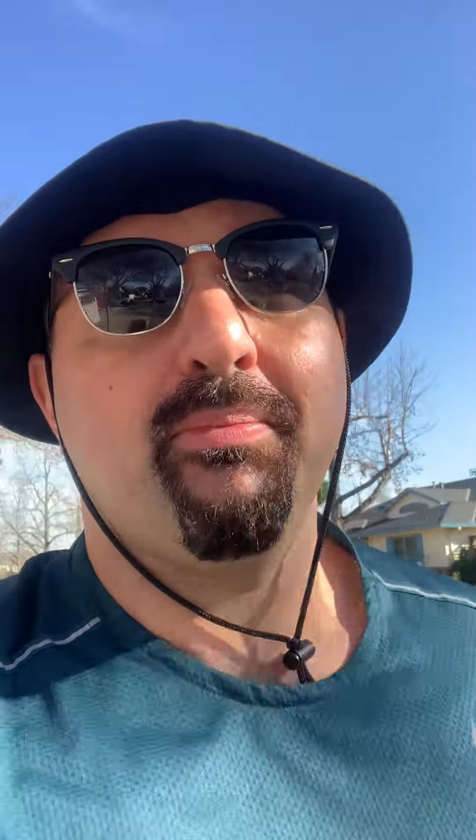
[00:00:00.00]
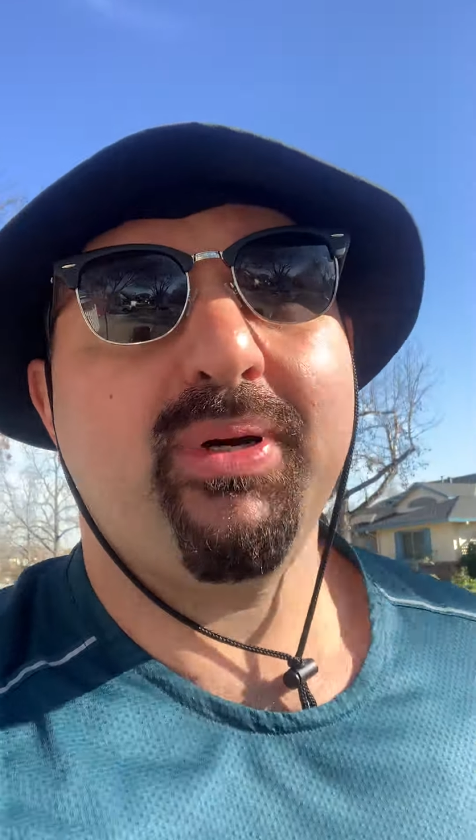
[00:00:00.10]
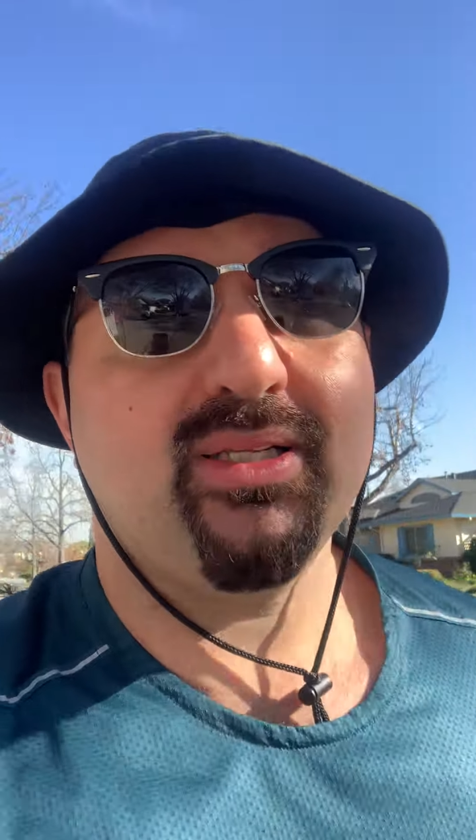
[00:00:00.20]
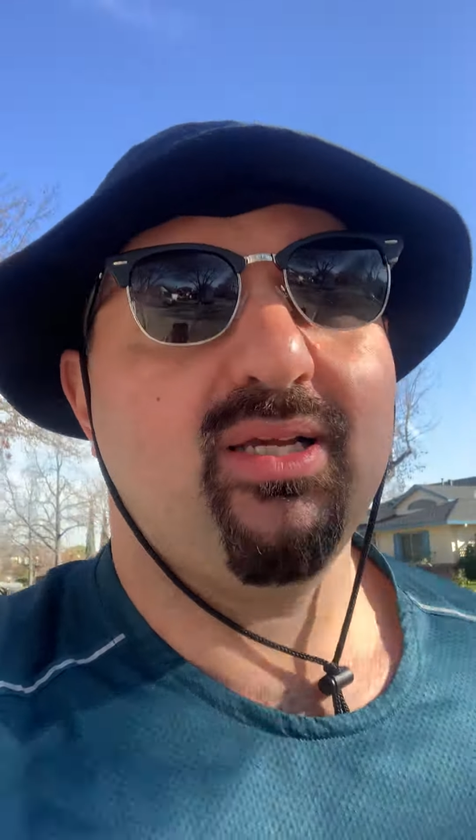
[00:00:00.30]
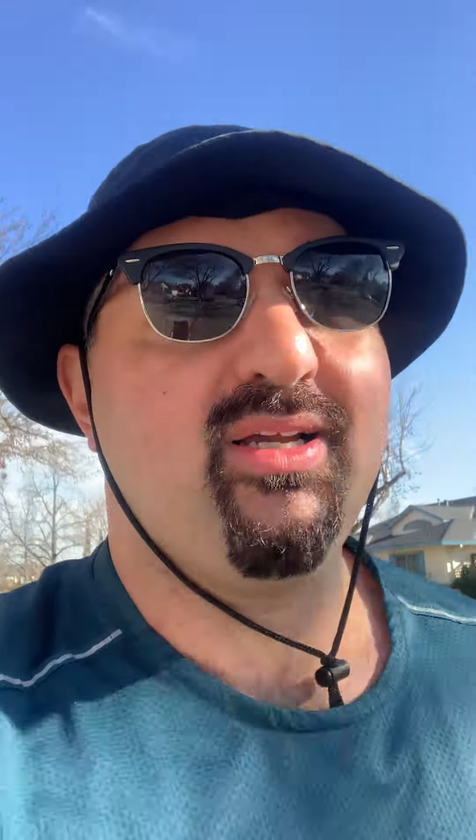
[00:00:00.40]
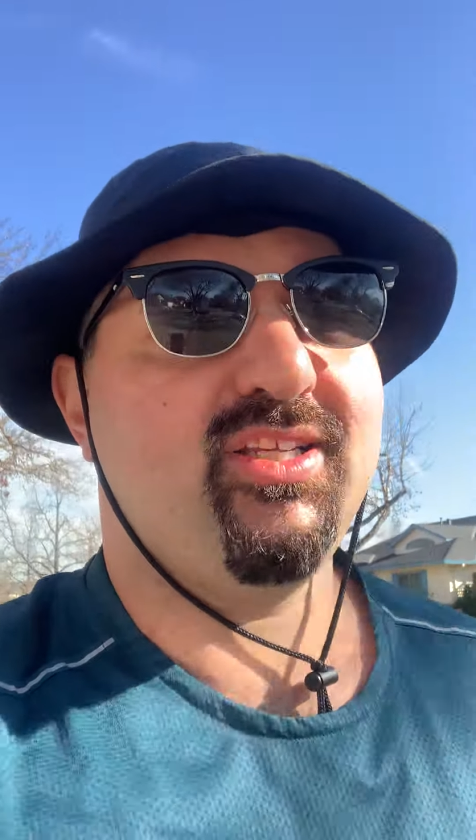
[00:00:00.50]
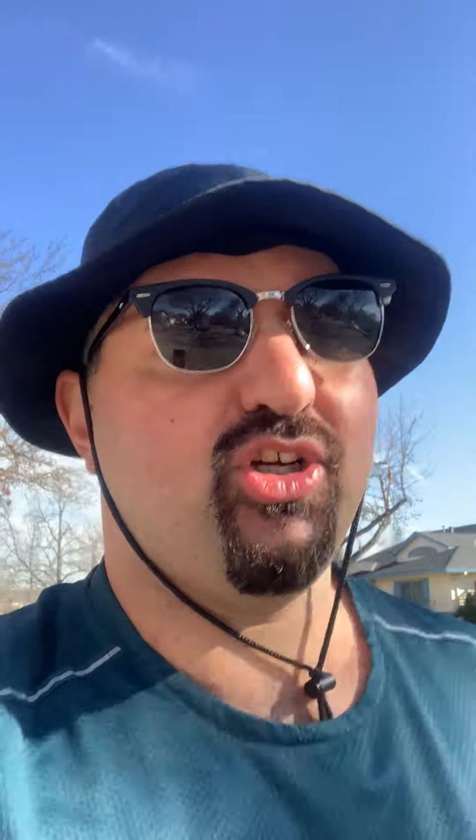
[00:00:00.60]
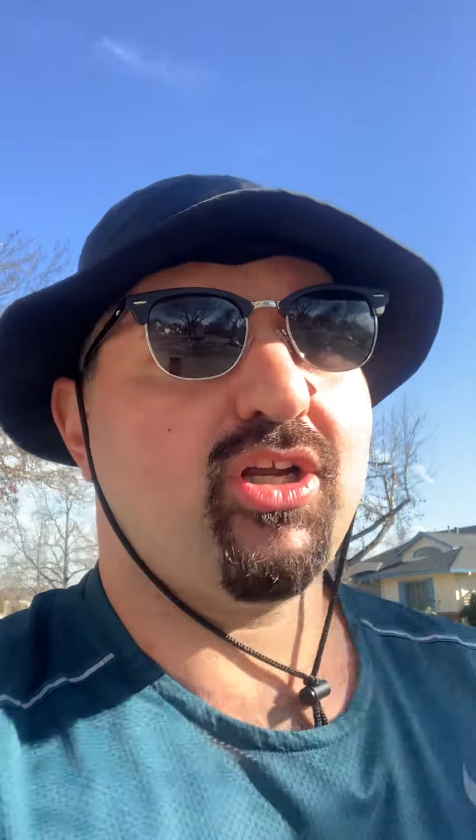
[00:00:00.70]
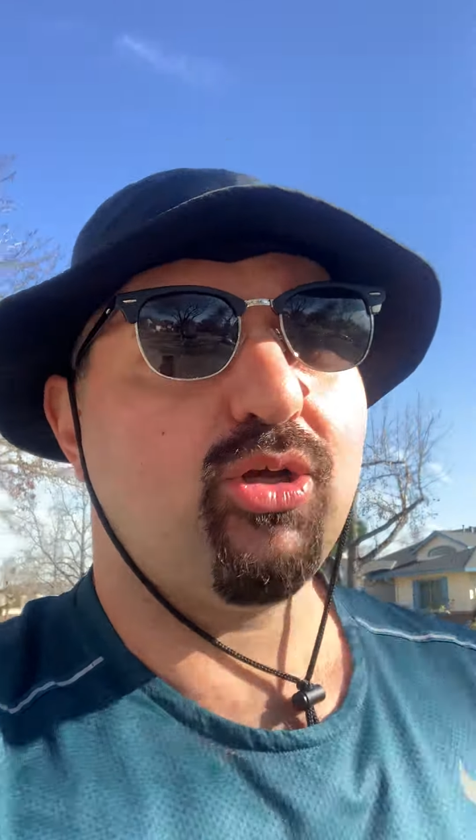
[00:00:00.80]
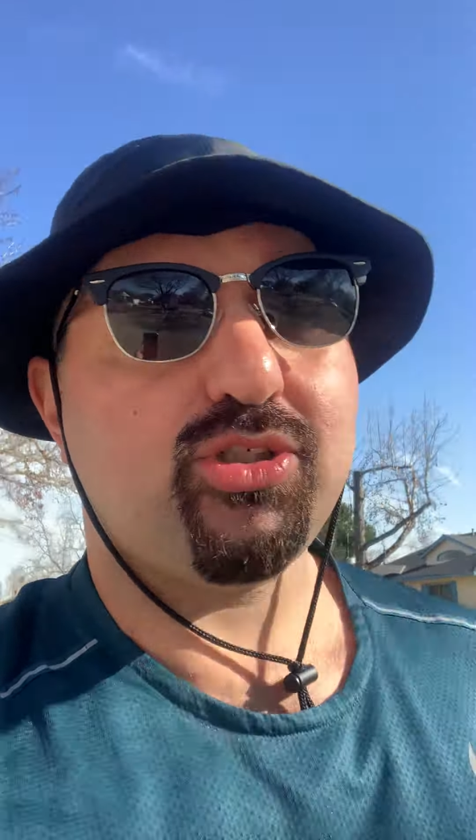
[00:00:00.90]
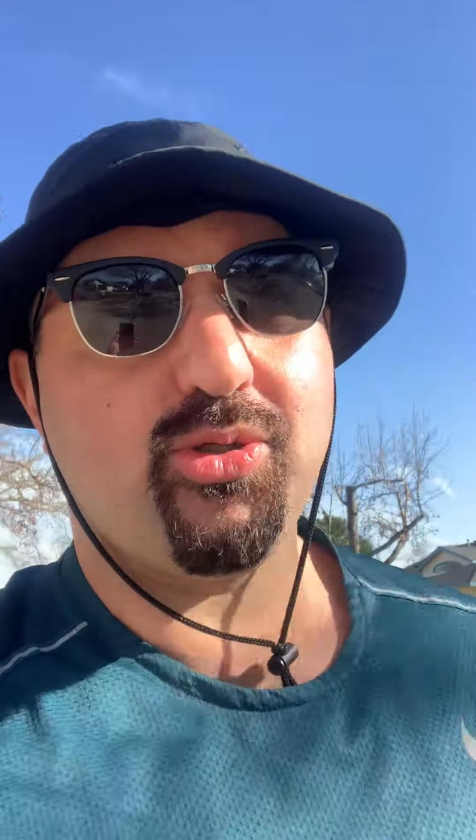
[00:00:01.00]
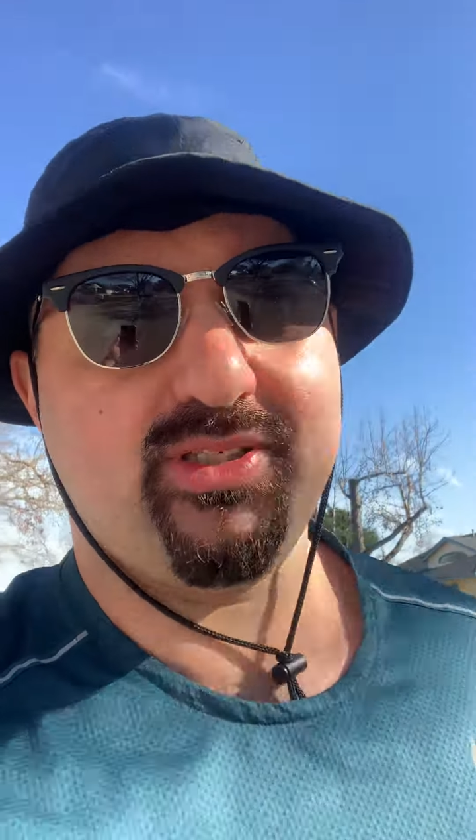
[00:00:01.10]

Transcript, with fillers: But you can also